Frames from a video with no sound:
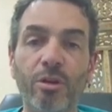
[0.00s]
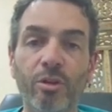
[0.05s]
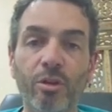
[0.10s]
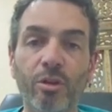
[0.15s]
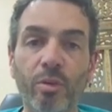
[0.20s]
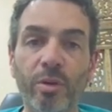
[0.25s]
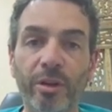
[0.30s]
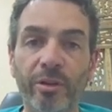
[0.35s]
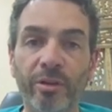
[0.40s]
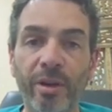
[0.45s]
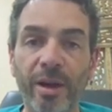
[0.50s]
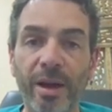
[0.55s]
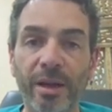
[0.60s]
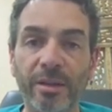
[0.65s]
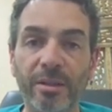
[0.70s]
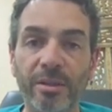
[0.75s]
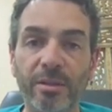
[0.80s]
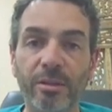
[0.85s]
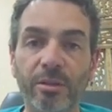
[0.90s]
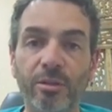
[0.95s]
newer
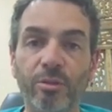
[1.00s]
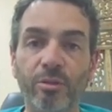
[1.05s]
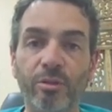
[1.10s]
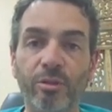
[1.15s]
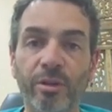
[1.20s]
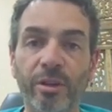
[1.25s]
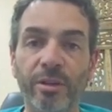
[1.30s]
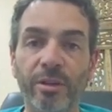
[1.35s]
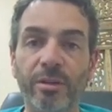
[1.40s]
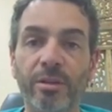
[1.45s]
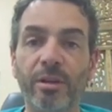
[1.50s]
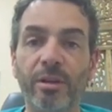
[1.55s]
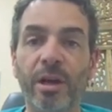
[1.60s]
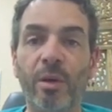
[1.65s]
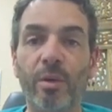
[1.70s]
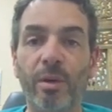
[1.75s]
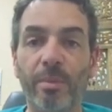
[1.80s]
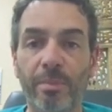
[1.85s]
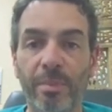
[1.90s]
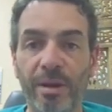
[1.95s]
drugs to treat
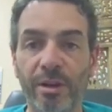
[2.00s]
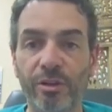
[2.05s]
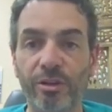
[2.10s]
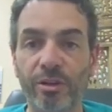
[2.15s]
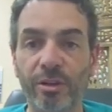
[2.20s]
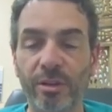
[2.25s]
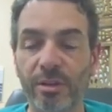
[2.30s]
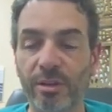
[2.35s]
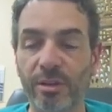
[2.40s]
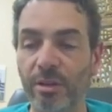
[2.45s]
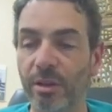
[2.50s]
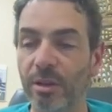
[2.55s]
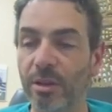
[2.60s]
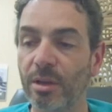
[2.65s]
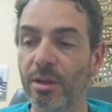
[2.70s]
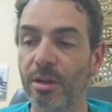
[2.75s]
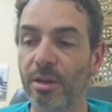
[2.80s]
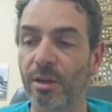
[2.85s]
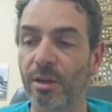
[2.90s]
our patients